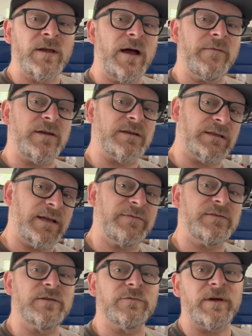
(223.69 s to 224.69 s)
I've got the
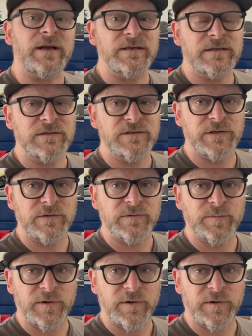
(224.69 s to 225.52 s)
left and the right tuned